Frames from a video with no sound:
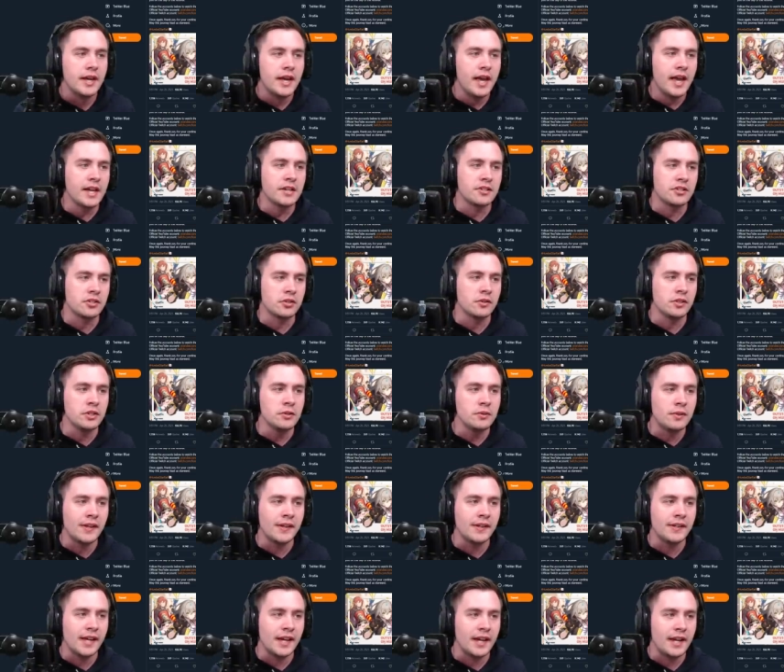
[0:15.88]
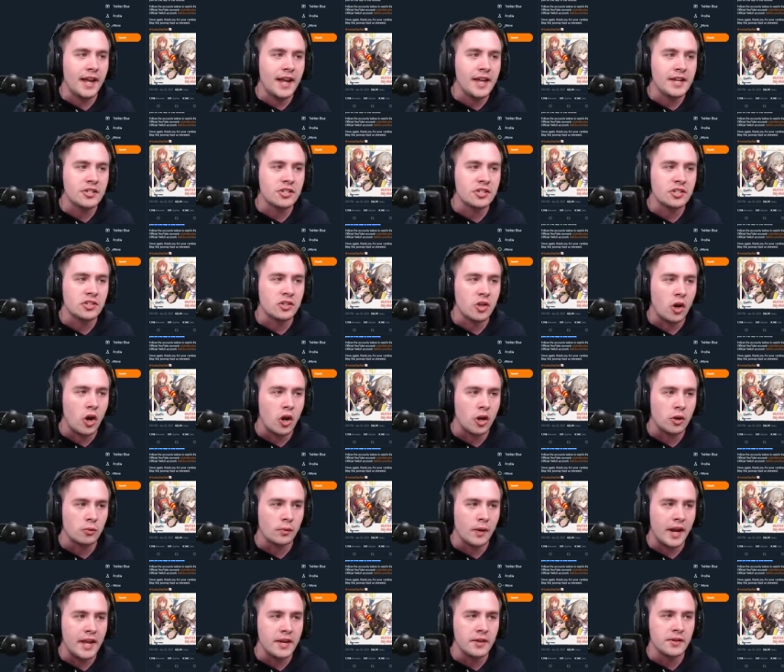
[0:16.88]
And so you can get a Star
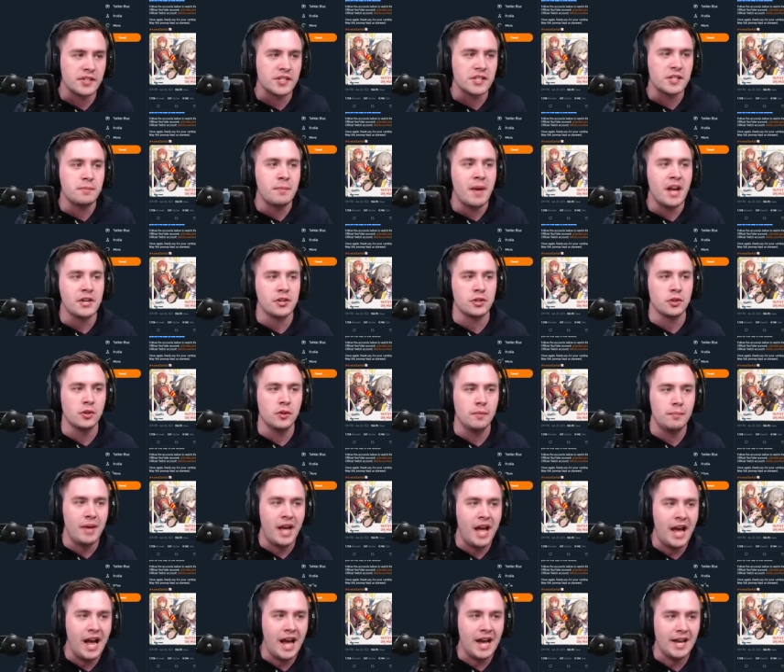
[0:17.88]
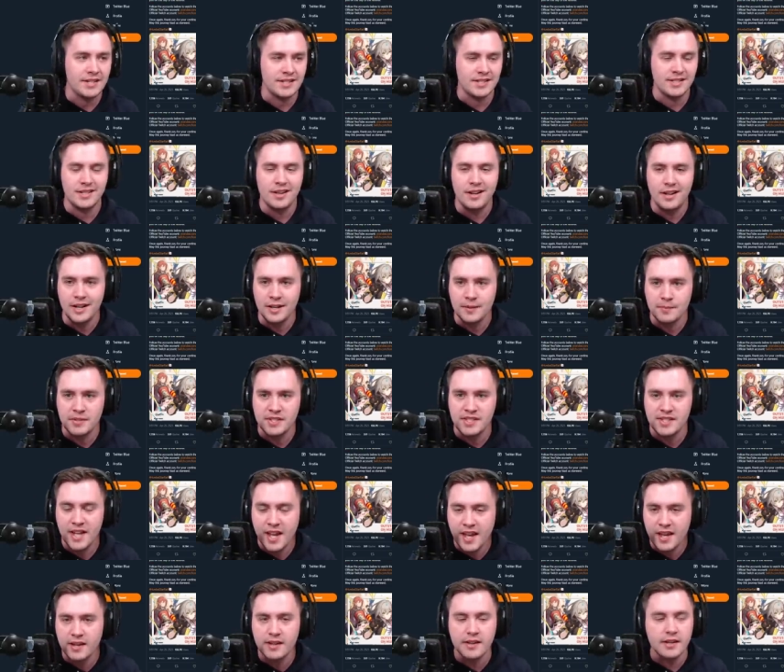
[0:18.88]
Rail special pass times
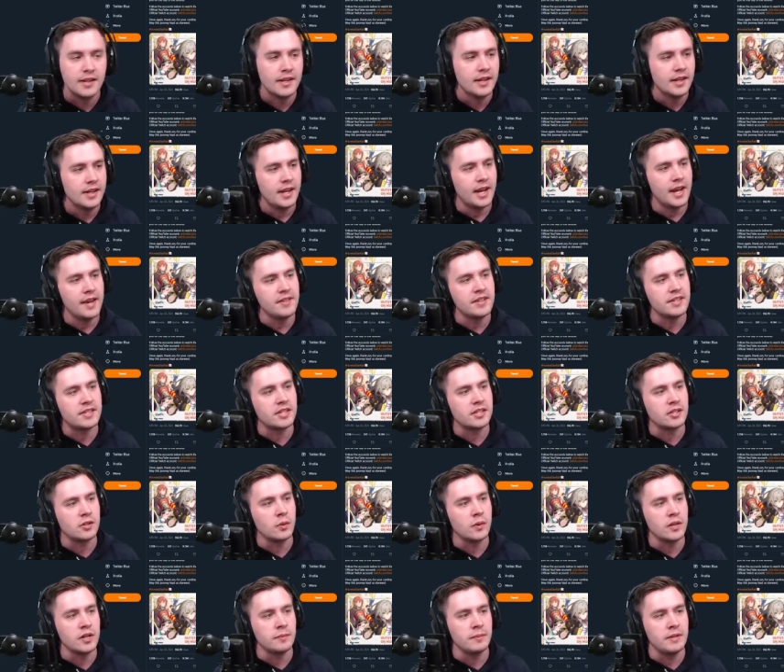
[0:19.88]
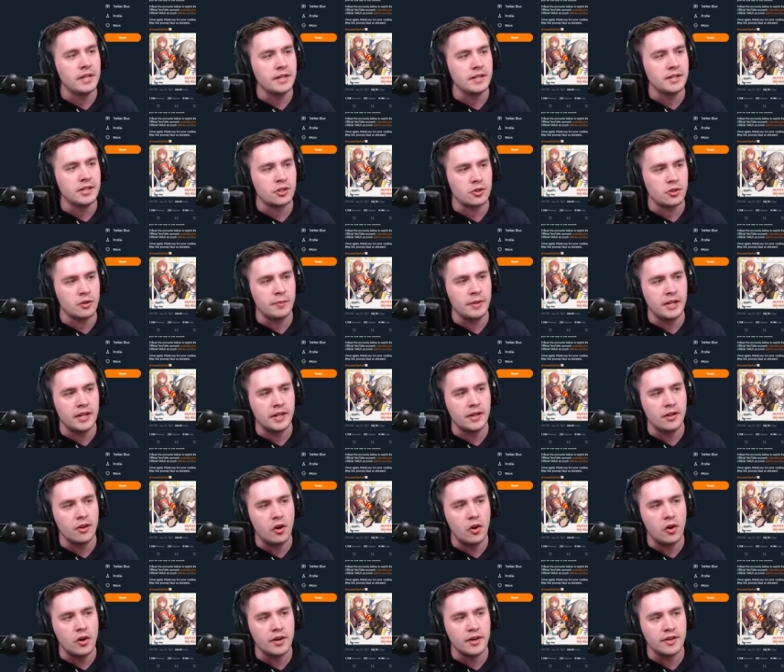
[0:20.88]
ten, and this is going to be distributed
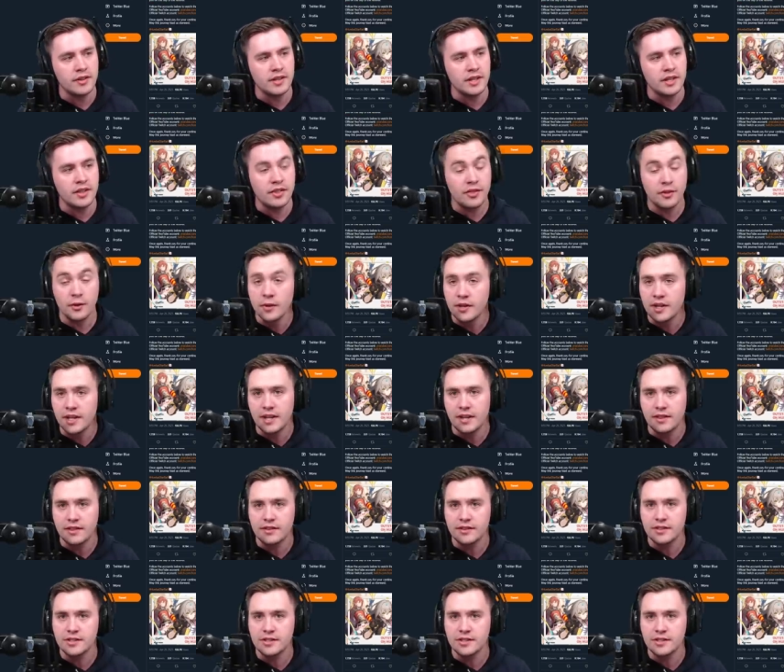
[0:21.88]
on the thirtieth.